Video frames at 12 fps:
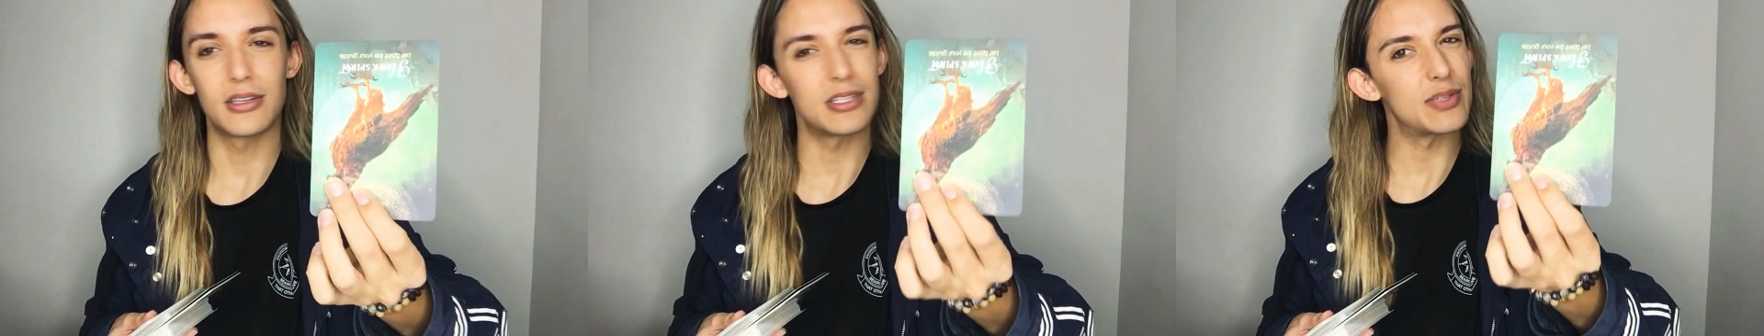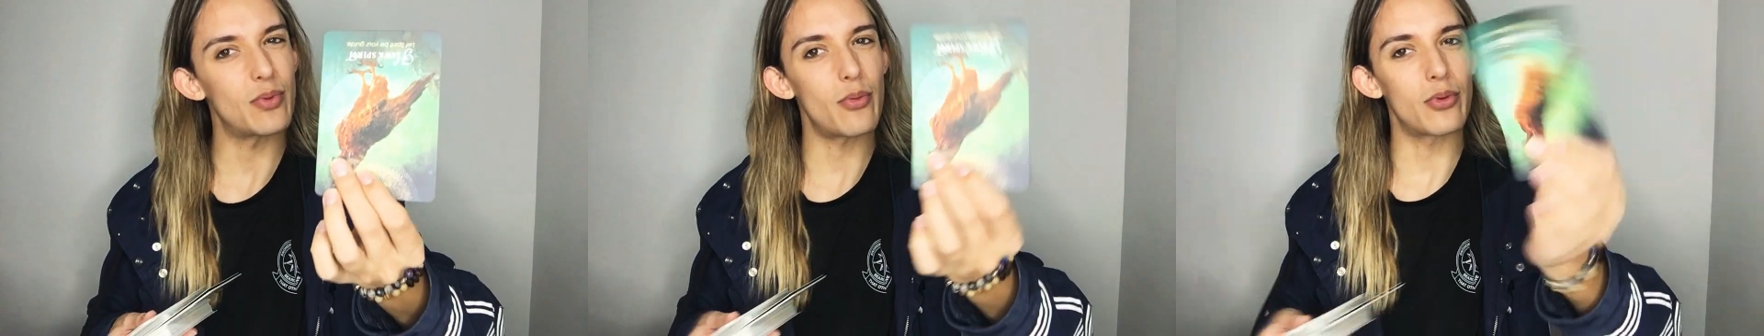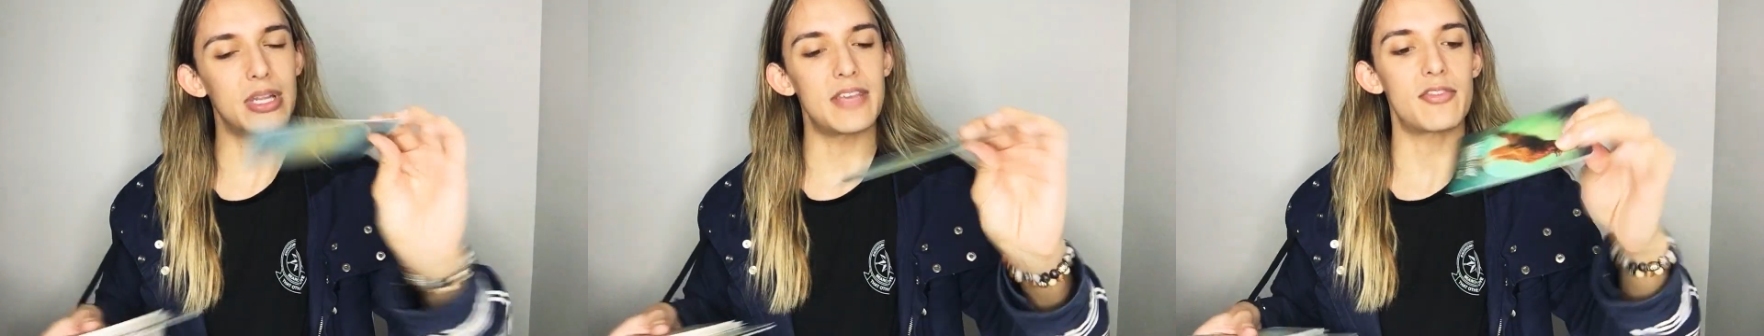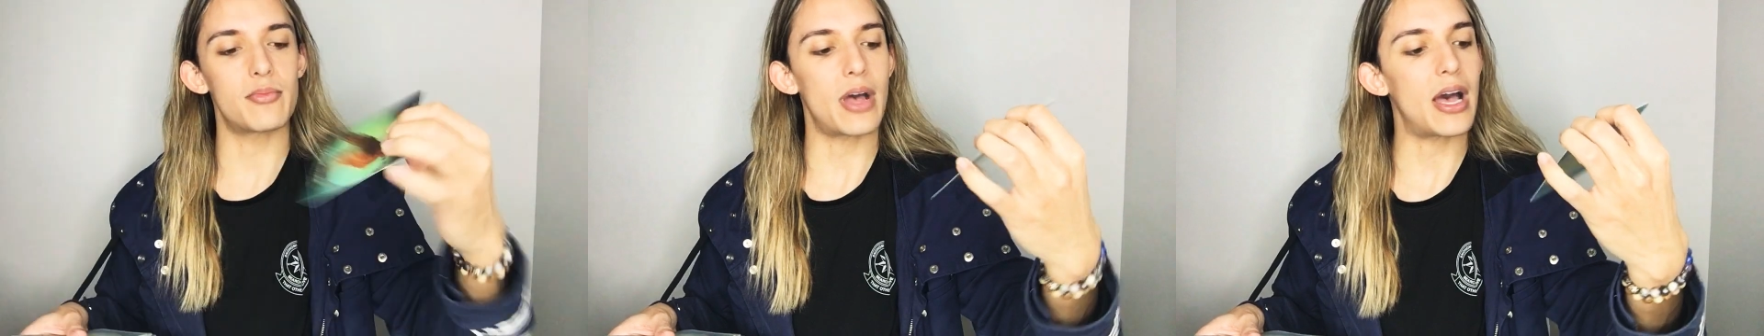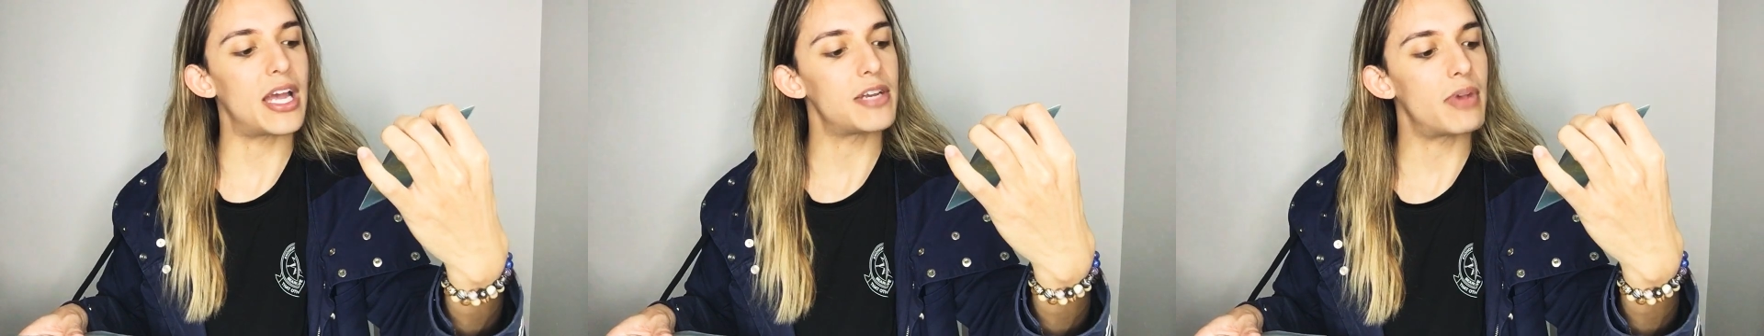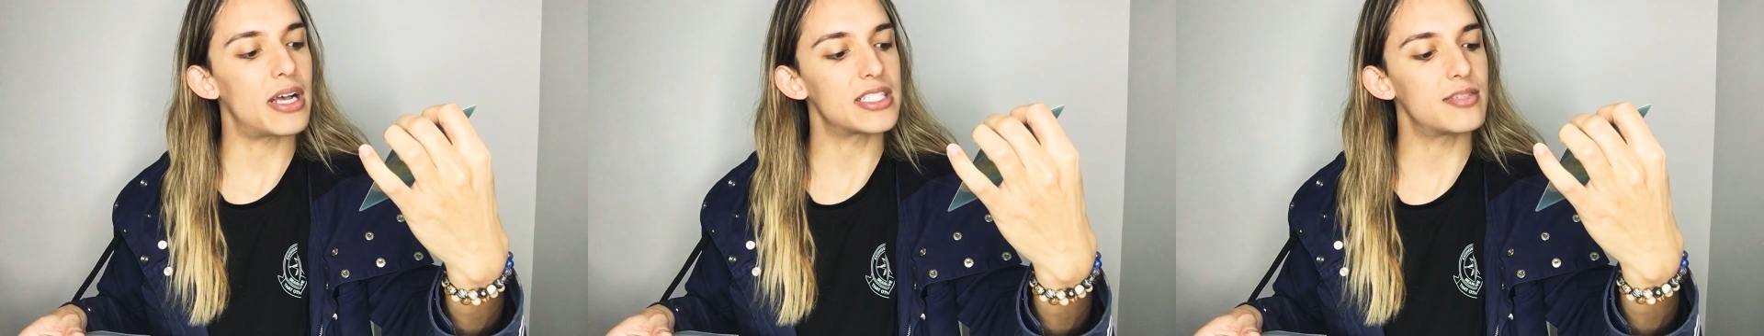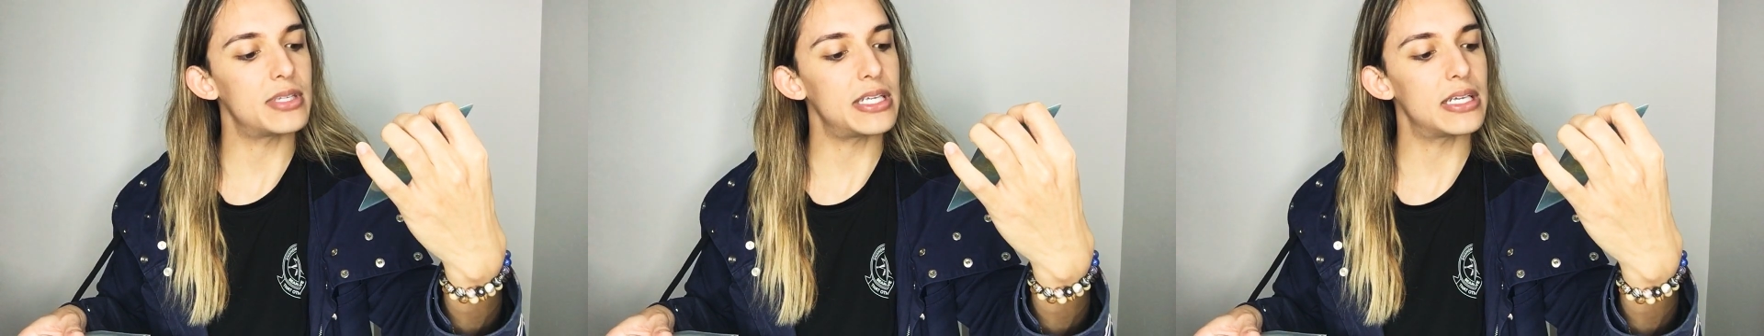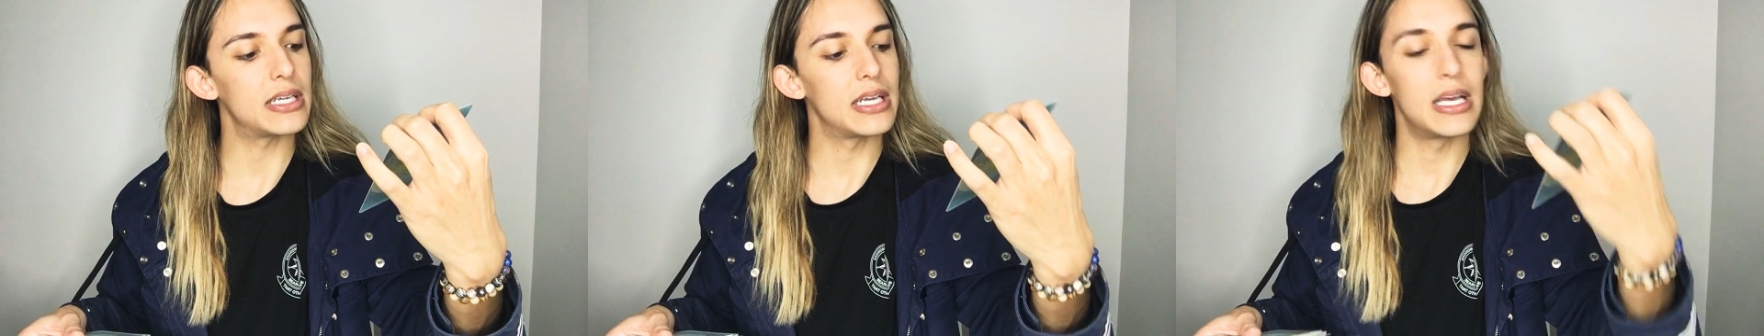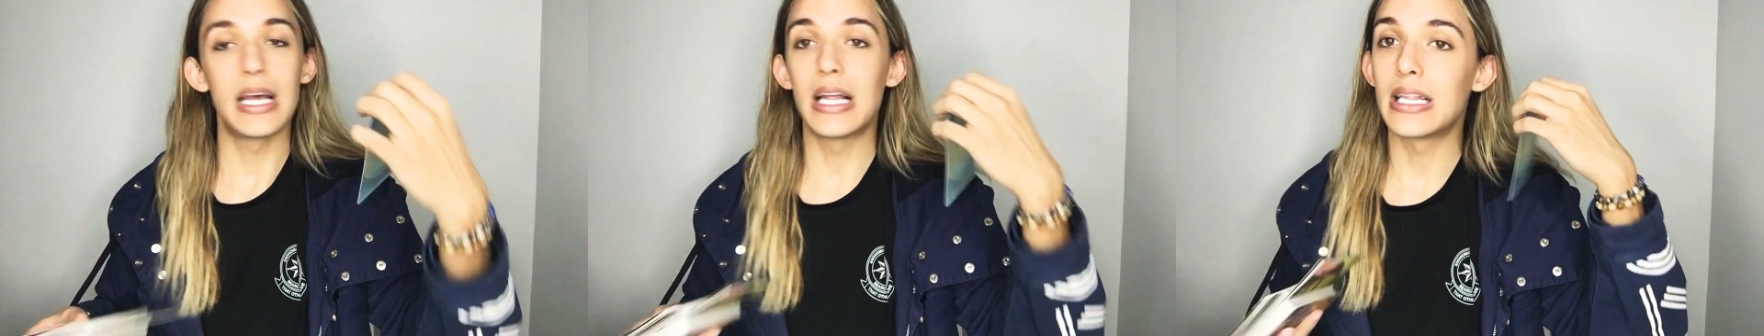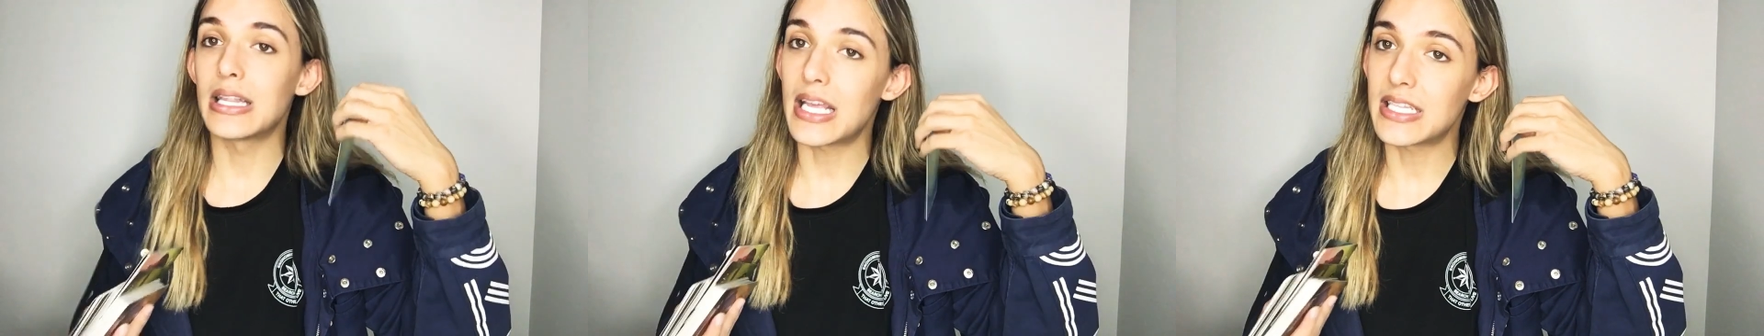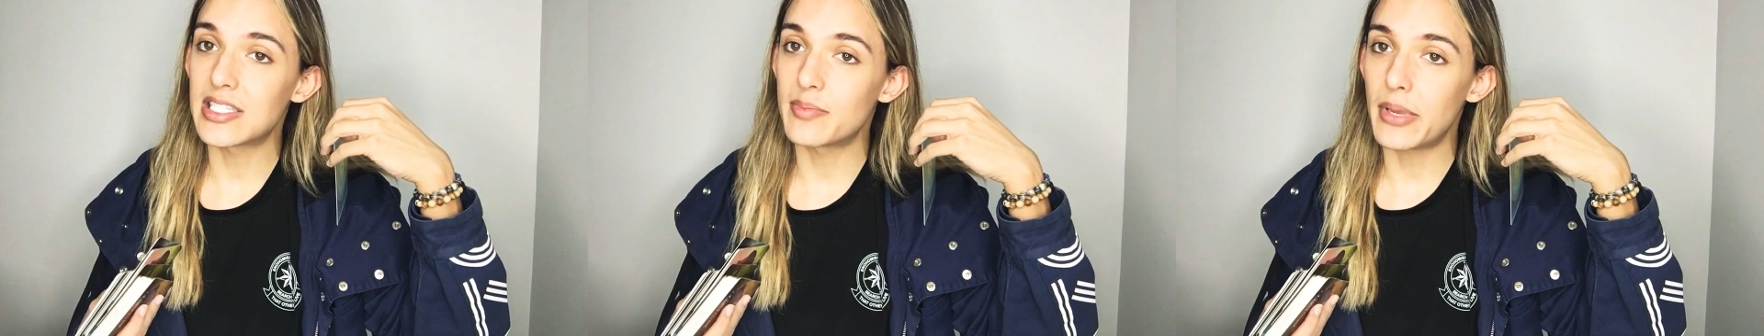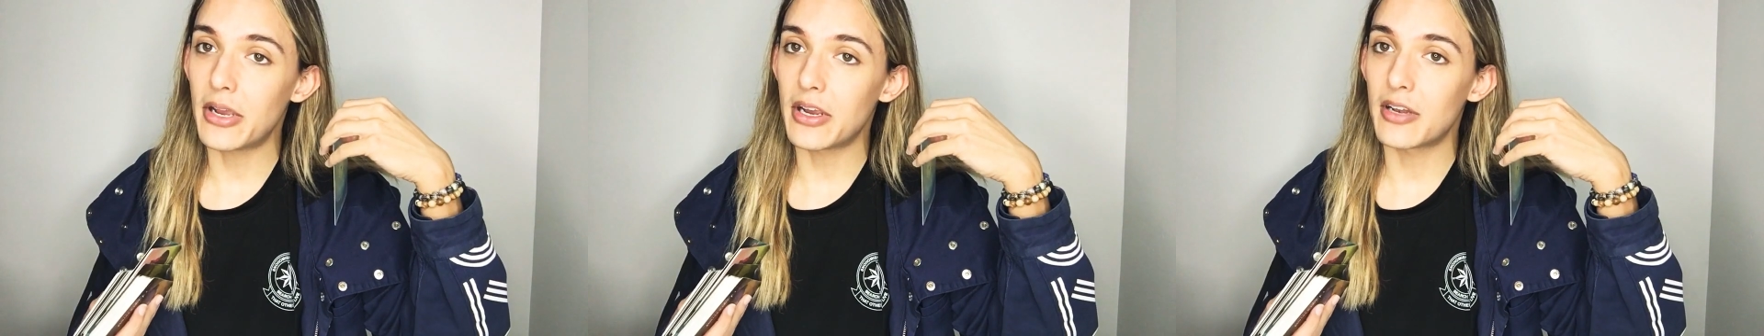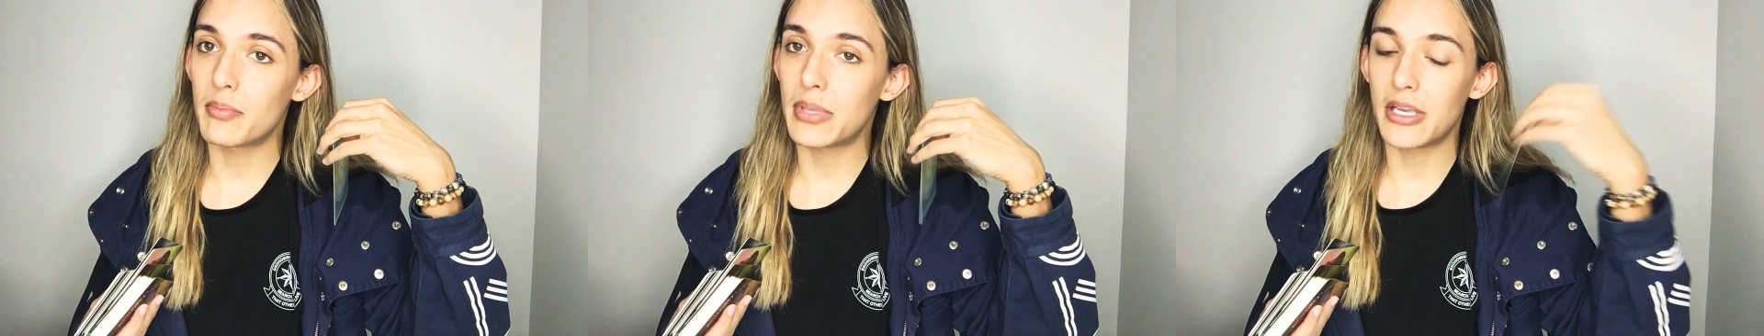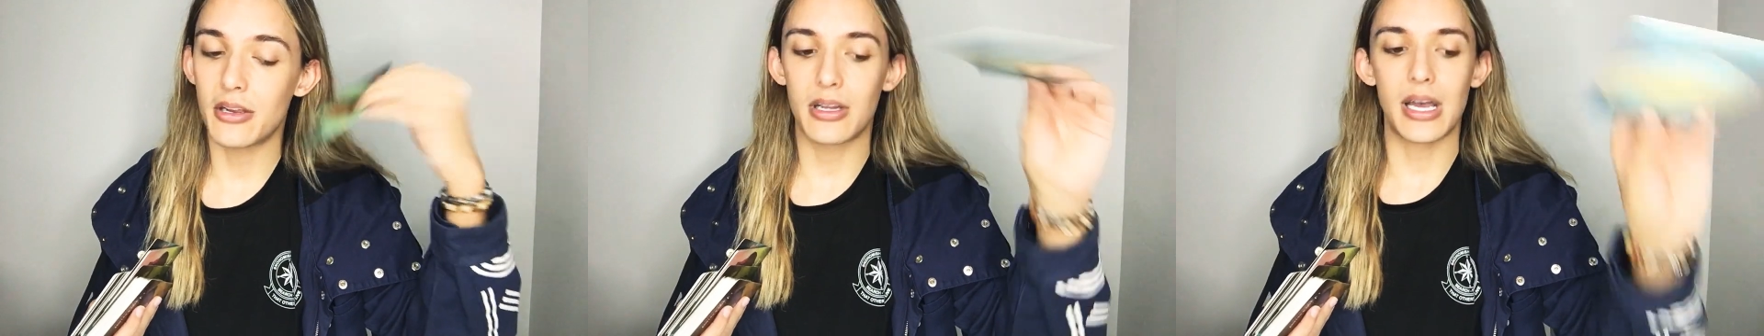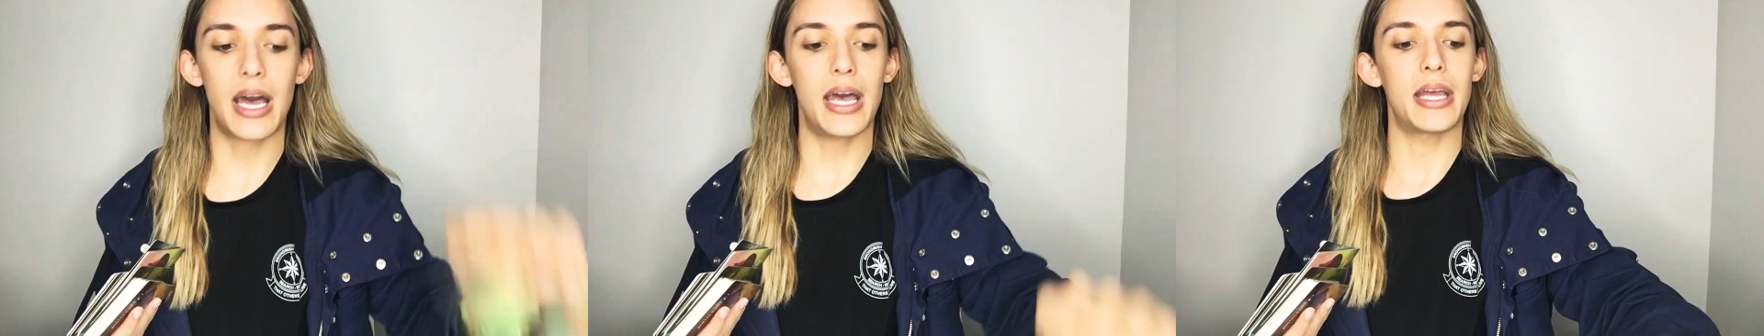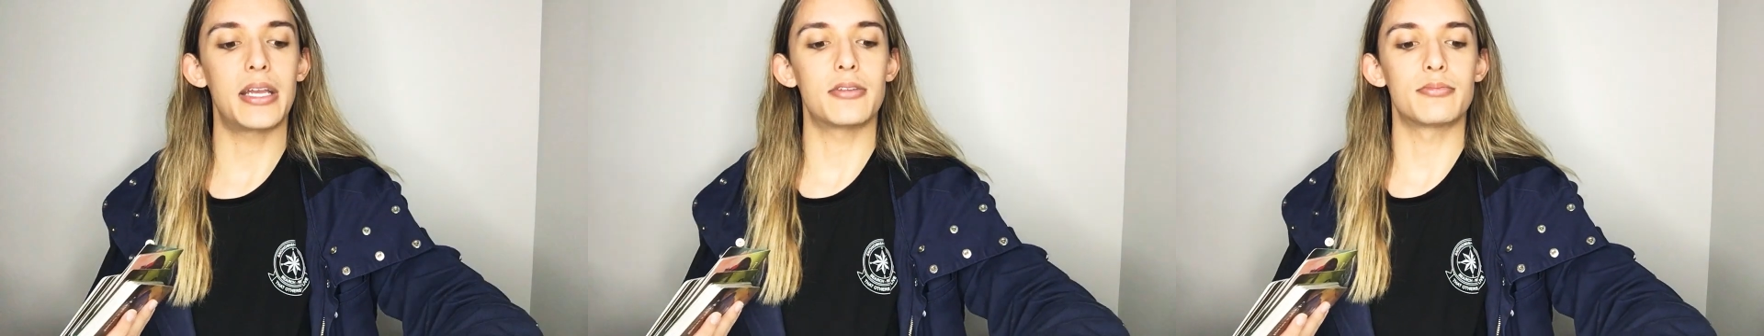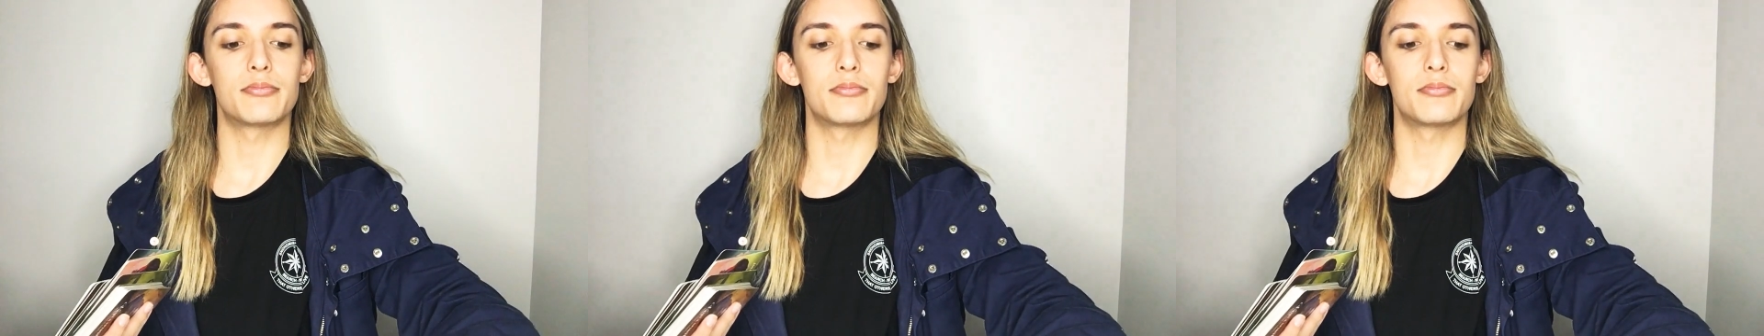It's what we're leaving behind, possibly. Let Spirit be your guide.